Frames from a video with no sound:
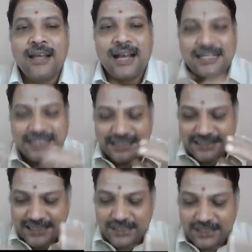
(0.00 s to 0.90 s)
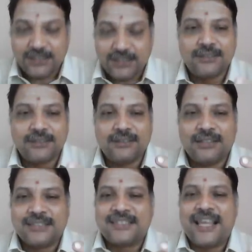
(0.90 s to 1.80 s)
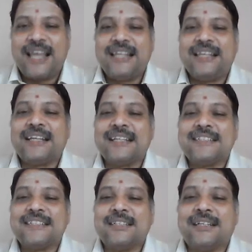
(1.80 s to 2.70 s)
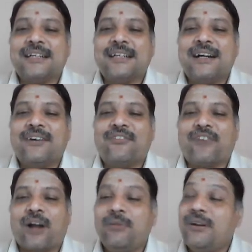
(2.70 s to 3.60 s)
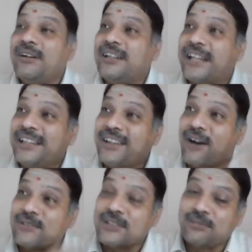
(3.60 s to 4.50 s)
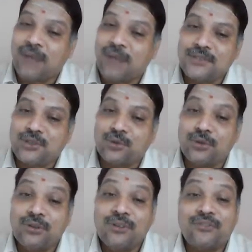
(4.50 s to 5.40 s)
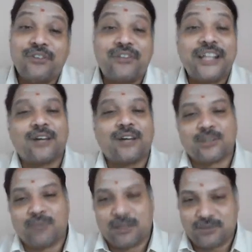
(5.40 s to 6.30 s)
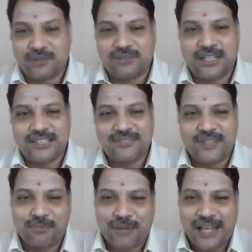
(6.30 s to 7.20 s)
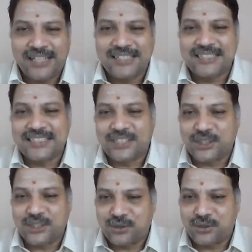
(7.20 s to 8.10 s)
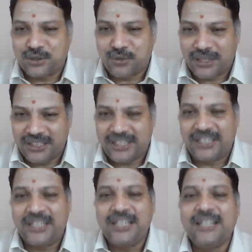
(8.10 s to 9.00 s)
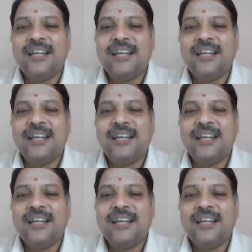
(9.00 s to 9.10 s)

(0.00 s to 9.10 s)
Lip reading: As a result, the sale increased from 10,000 bulbs to 15,000 bulbs. That is, when the price is 20,